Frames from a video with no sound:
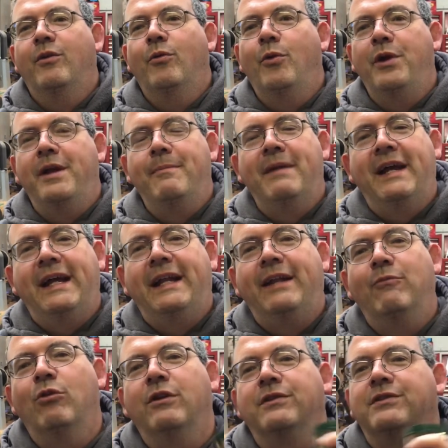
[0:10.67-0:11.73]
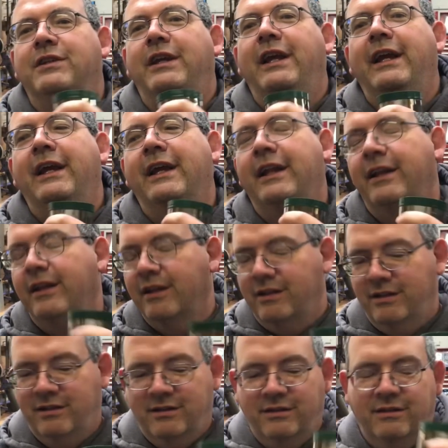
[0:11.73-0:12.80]
We made it once again.
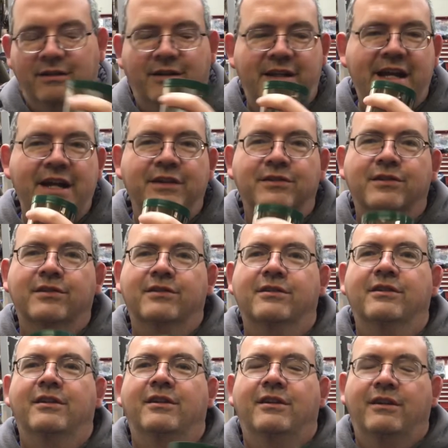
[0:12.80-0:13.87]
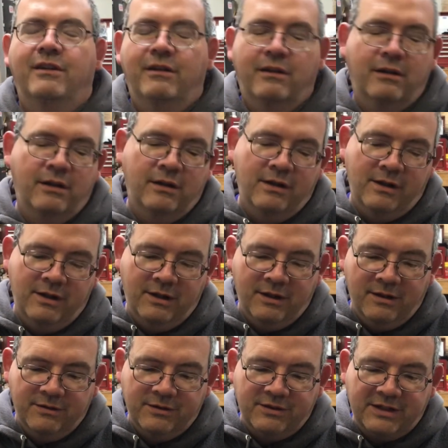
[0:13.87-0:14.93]
Yes.
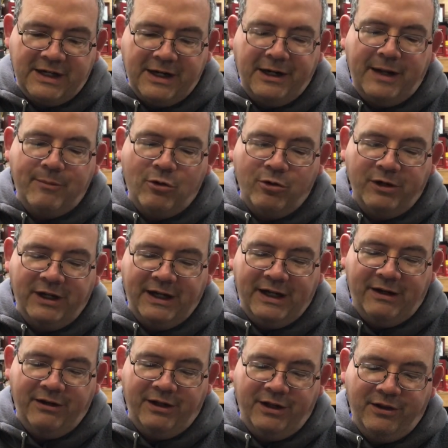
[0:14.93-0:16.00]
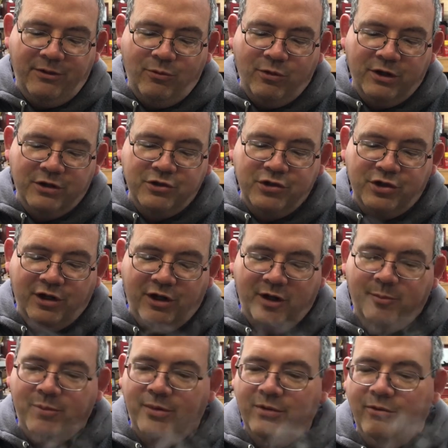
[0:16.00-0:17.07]
Saturday morning out in the workshop
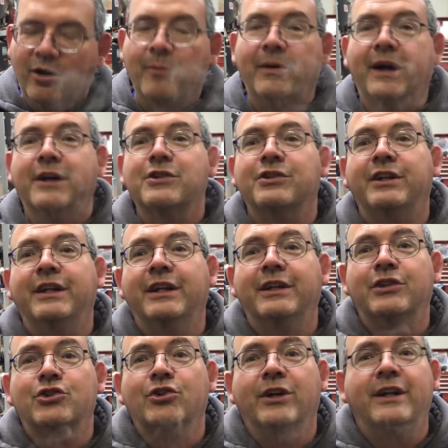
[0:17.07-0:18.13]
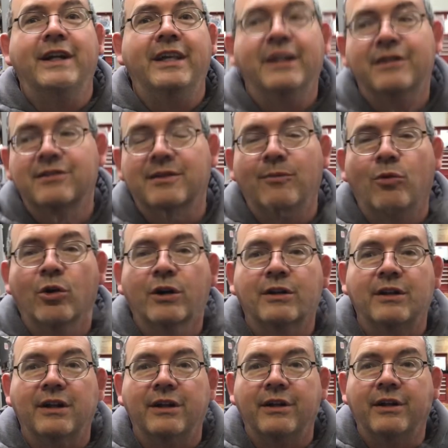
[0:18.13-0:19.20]
where I'm actually gonna try to get some work
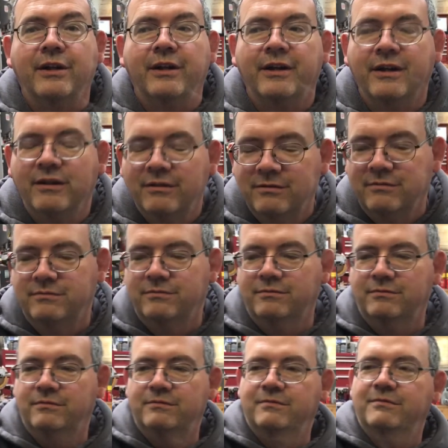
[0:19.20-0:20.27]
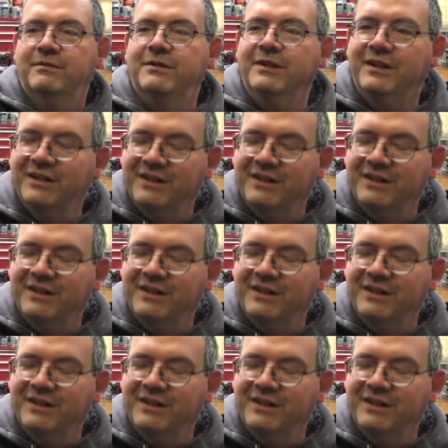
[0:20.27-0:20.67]
done today.